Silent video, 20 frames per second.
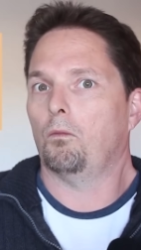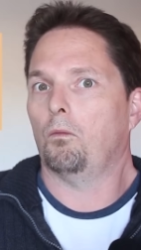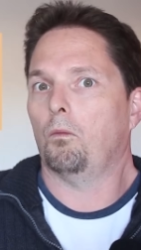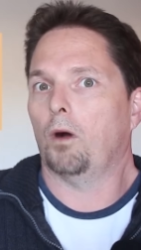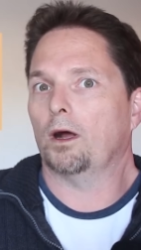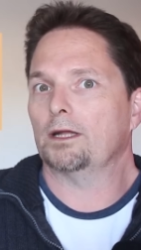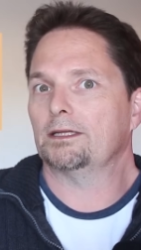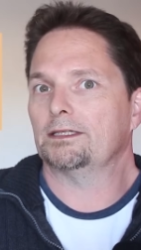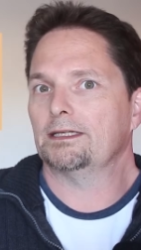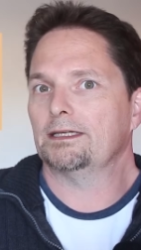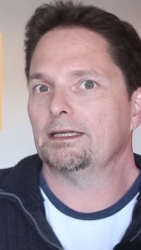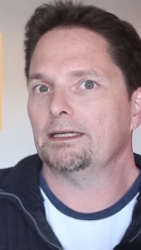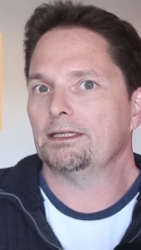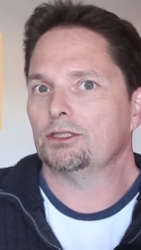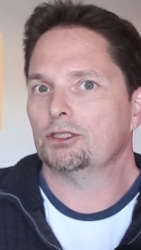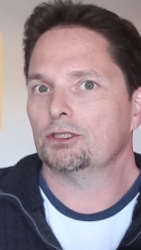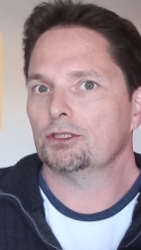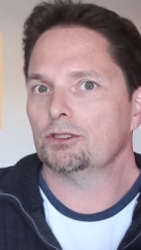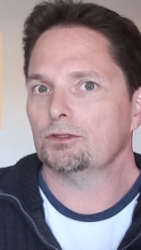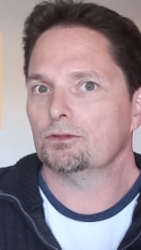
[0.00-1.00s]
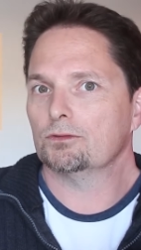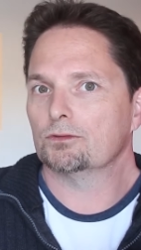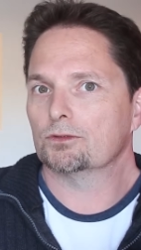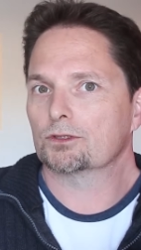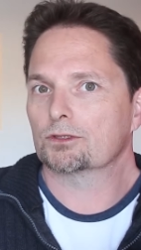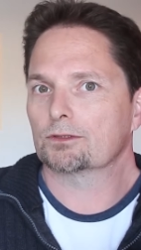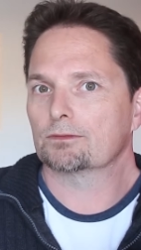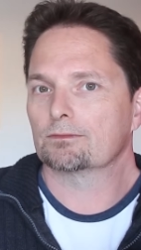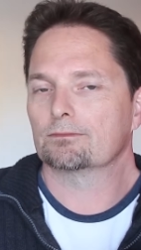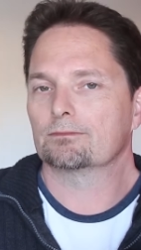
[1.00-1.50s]
What did he
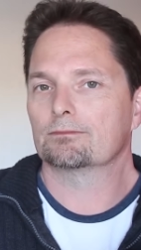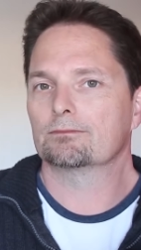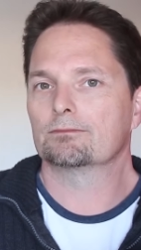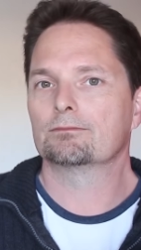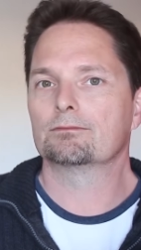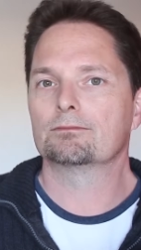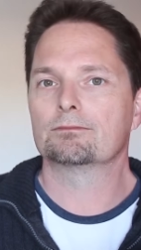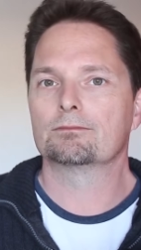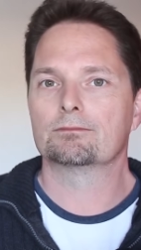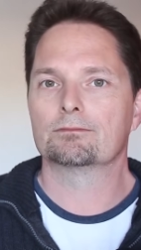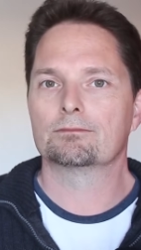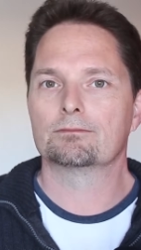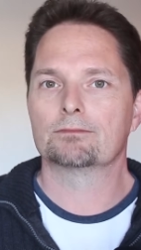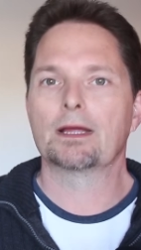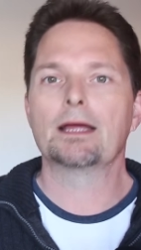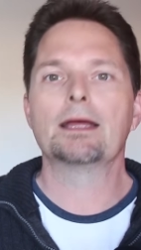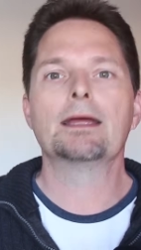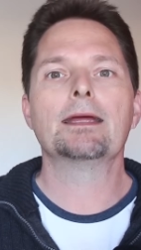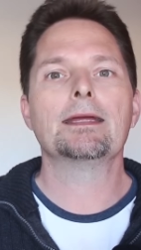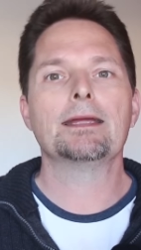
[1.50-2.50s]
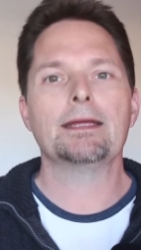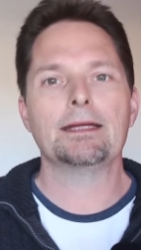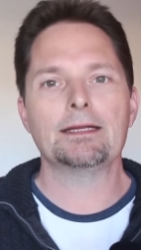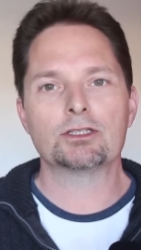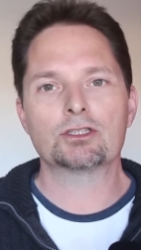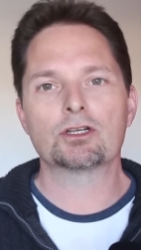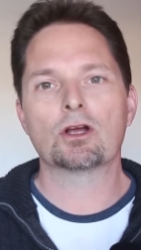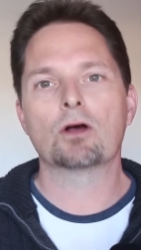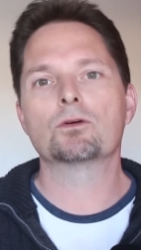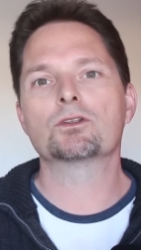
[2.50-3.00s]
choose?
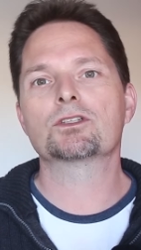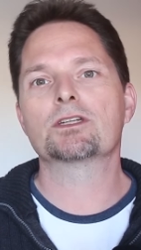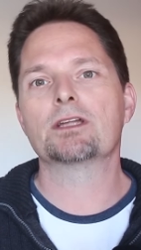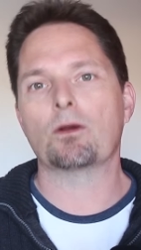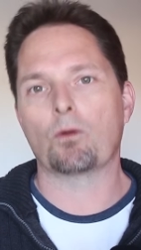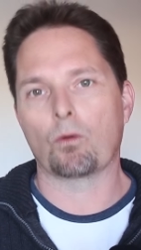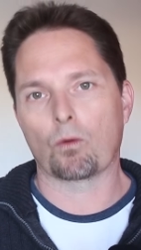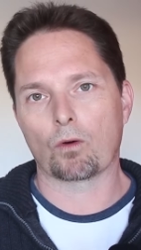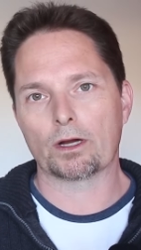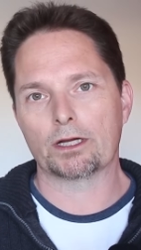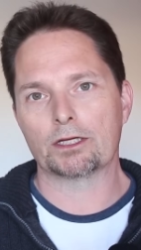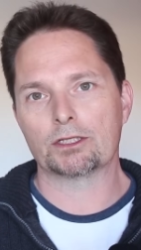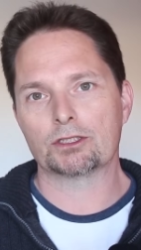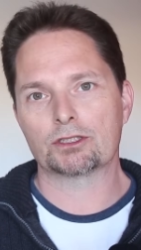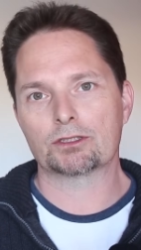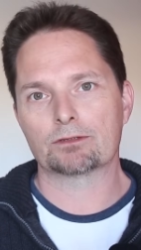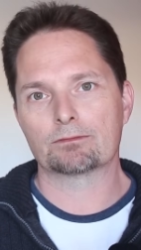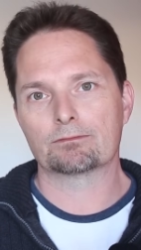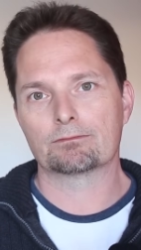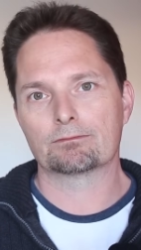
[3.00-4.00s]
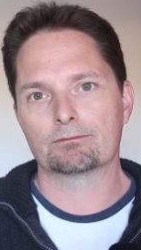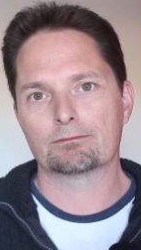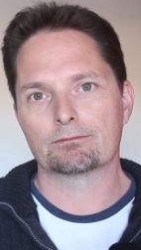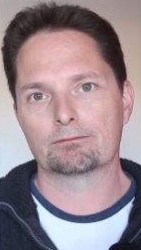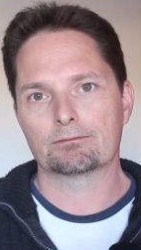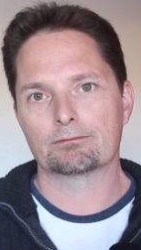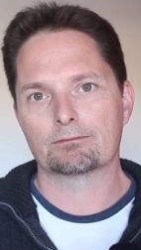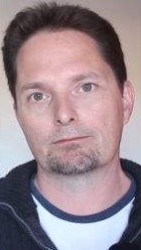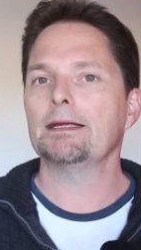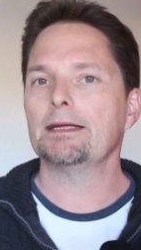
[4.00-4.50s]
He chose the orange.
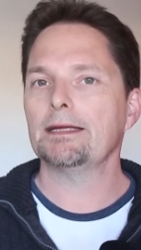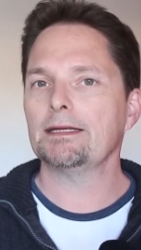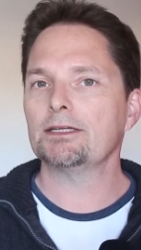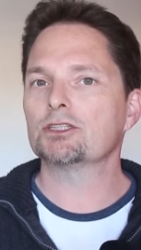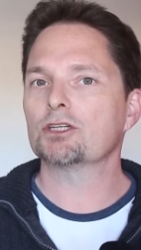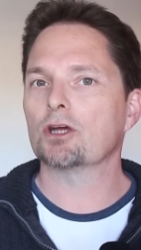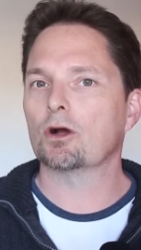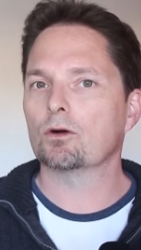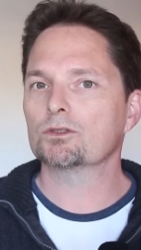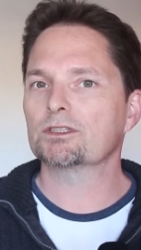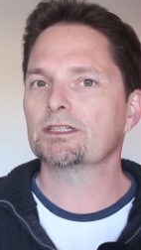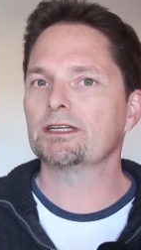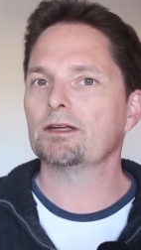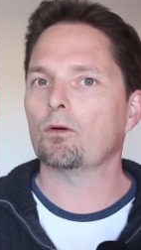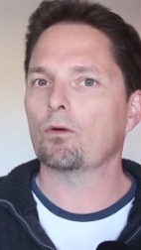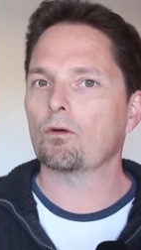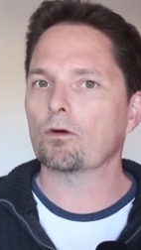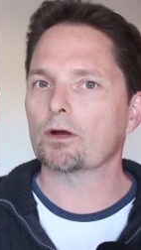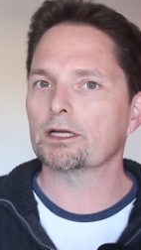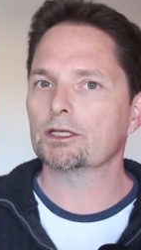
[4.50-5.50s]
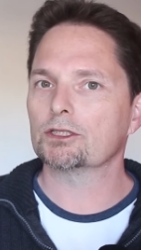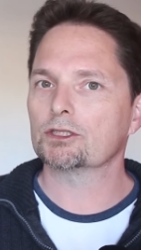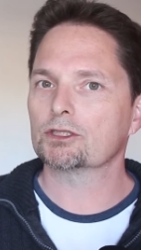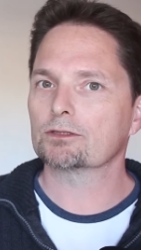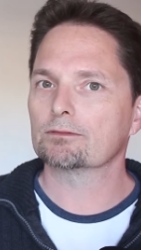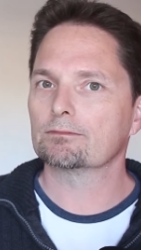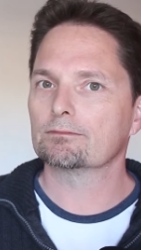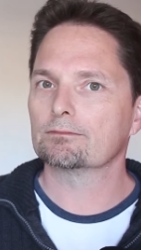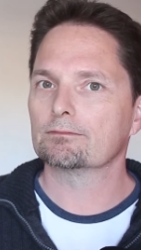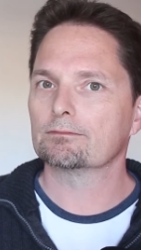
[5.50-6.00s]
He chose the
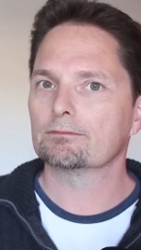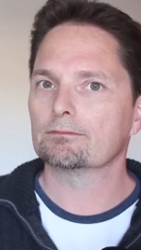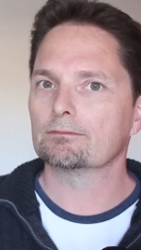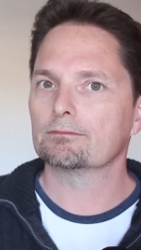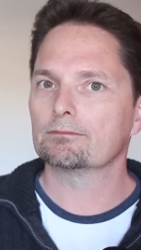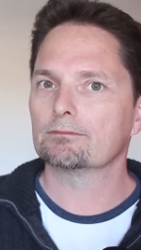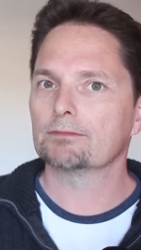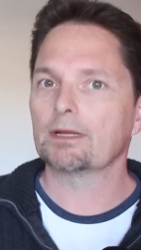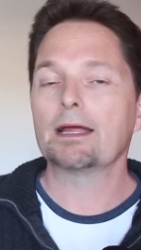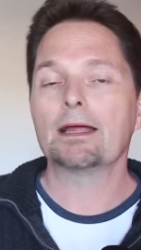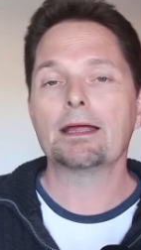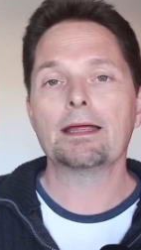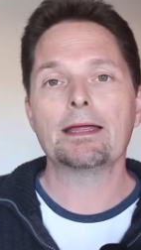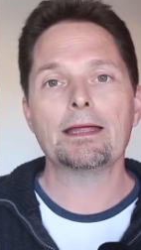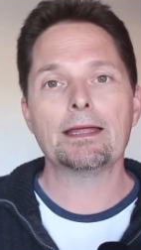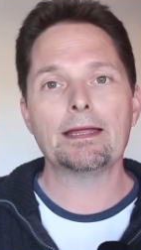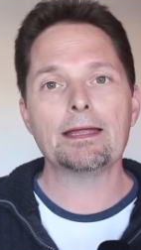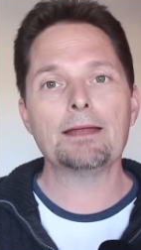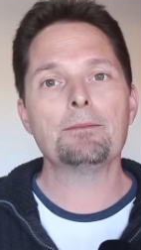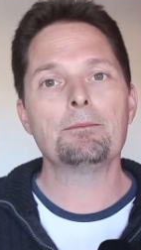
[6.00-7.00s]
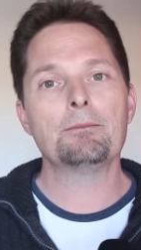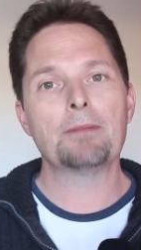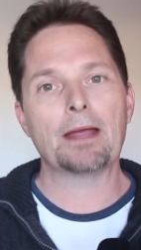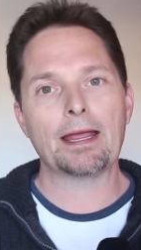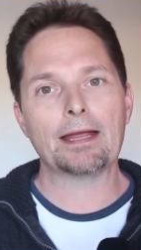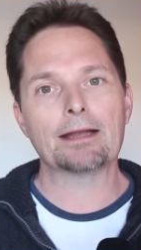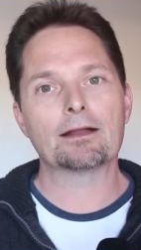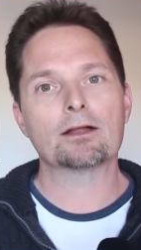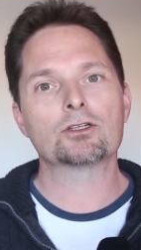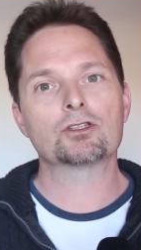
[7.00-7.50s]
orange. He
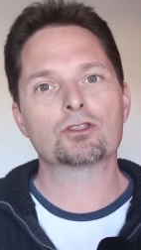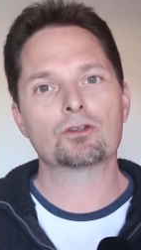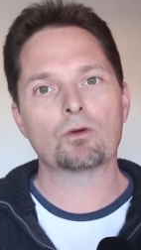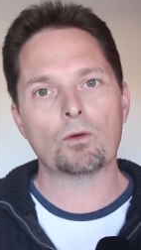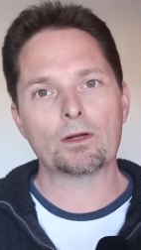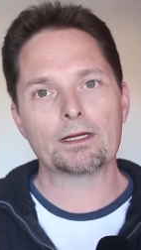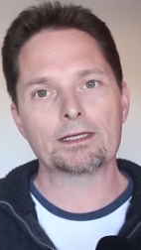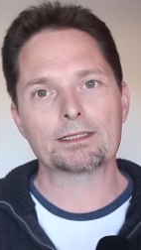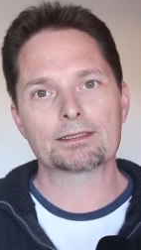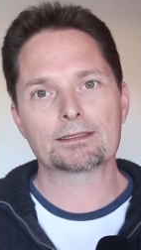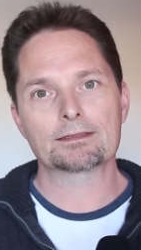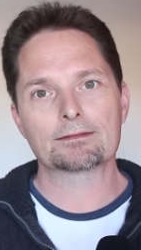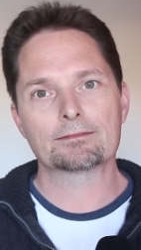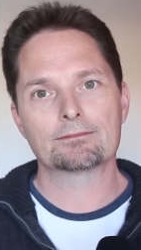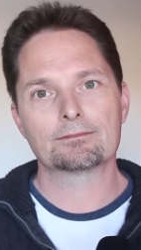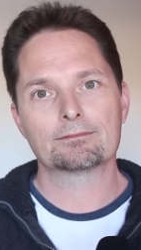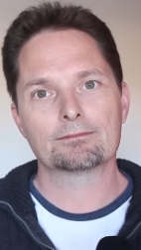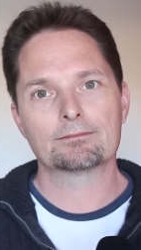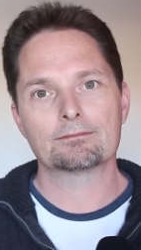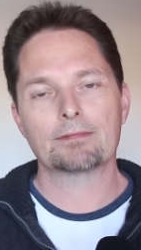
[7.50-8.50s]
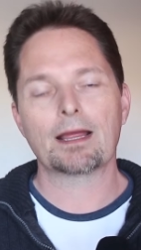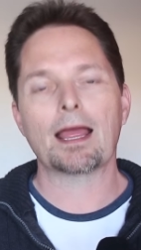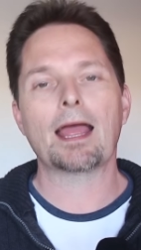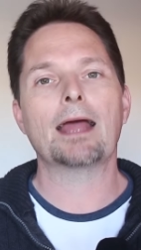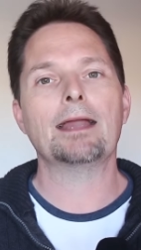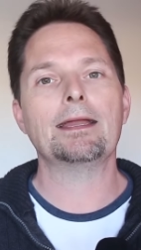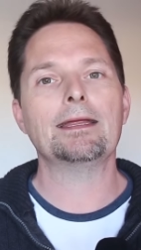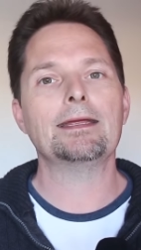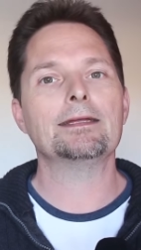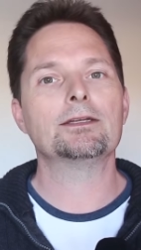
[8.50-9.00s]
made a choice,
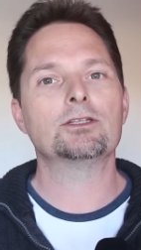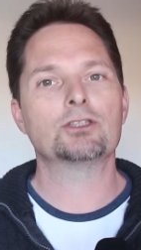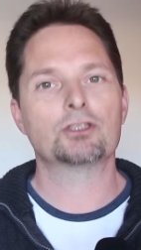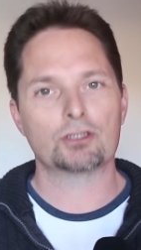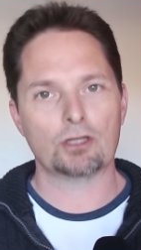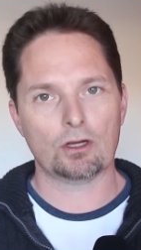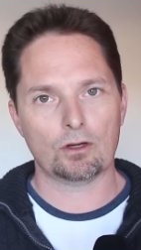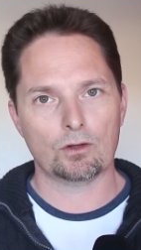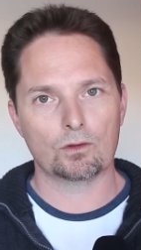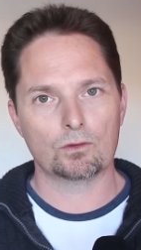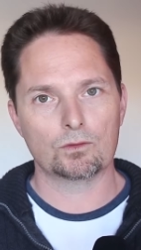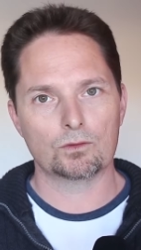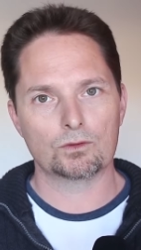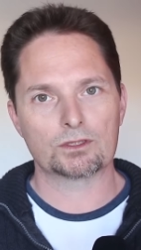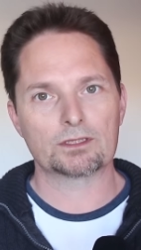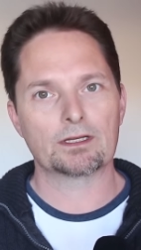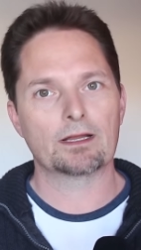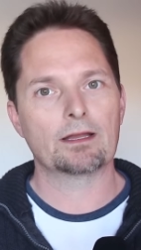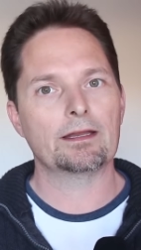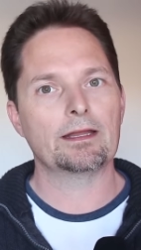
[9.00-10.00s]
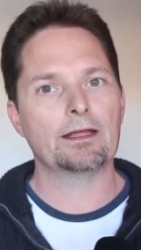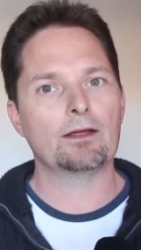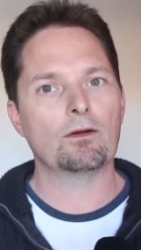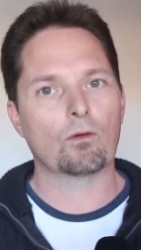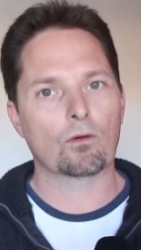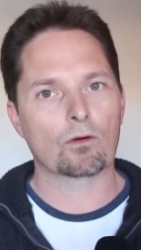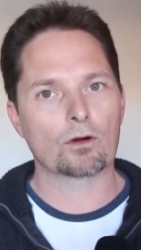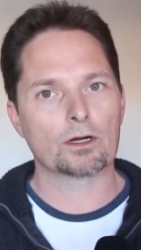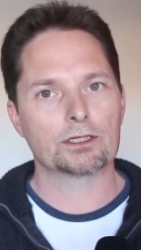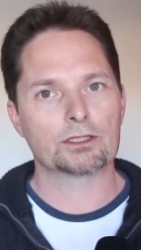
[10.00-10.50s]
and he chose the
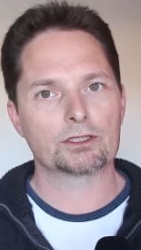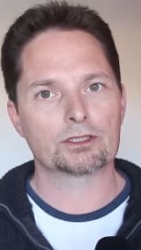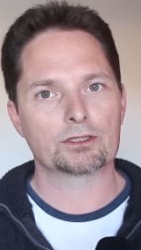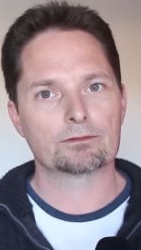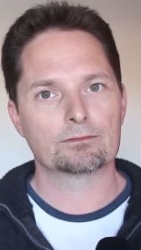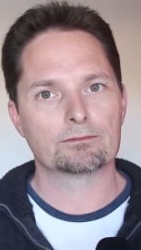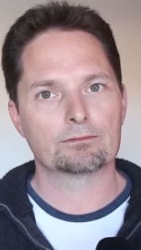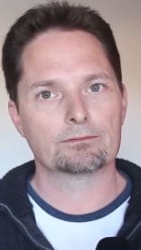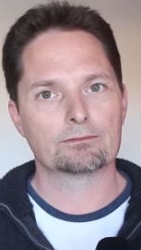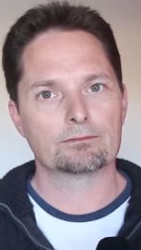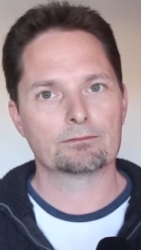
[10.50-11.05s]
orange.